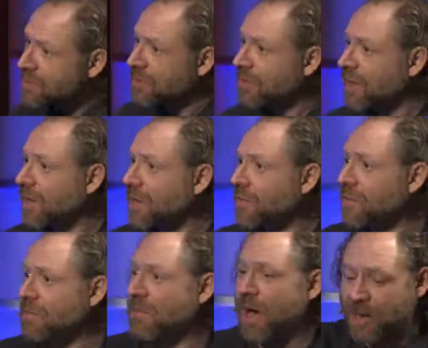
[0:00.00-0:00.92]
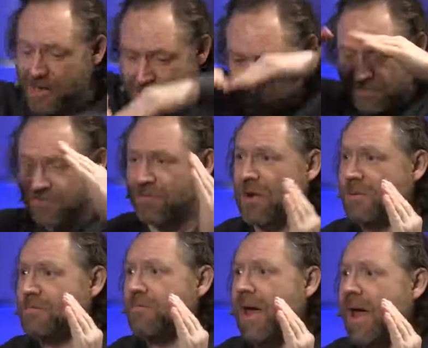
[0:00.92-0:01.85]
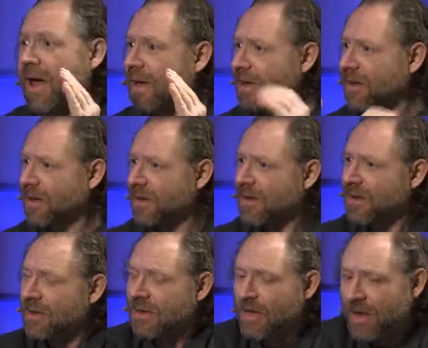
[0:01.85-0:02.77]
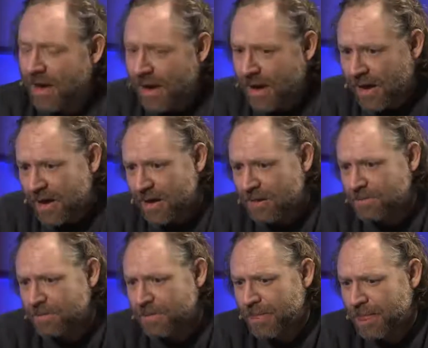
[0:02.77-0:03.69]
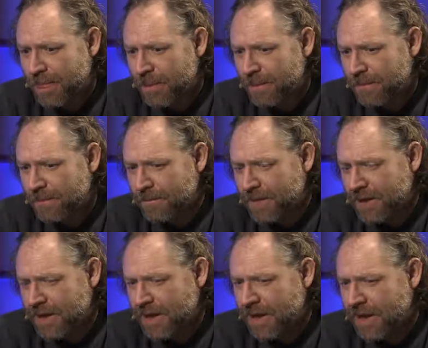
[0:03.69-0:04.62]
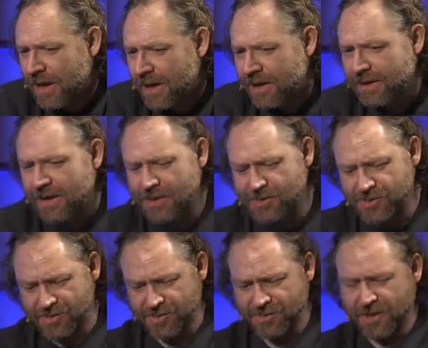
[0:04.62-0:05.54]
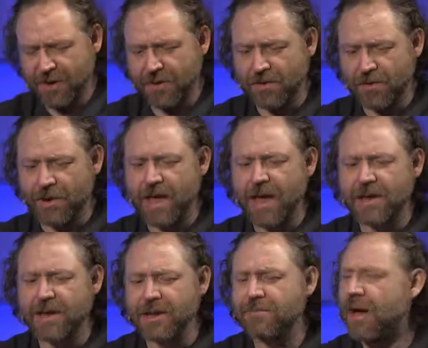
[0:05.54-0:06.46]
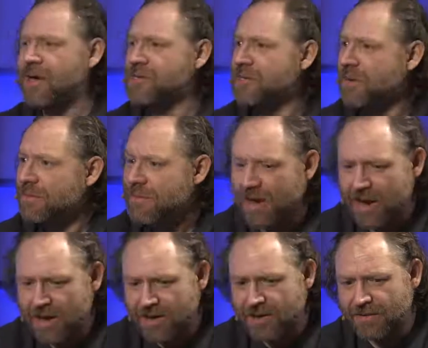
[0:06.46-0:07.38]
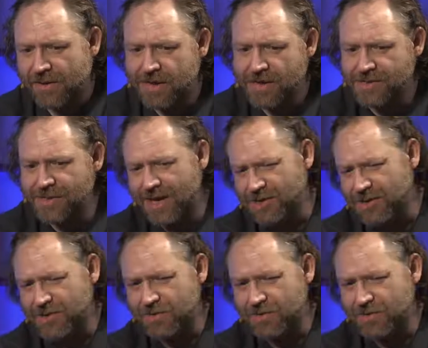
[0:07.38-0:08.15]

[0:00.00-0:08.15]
So you're looking at a real body. It's the front and back. And it's, created by some kind of, it's actually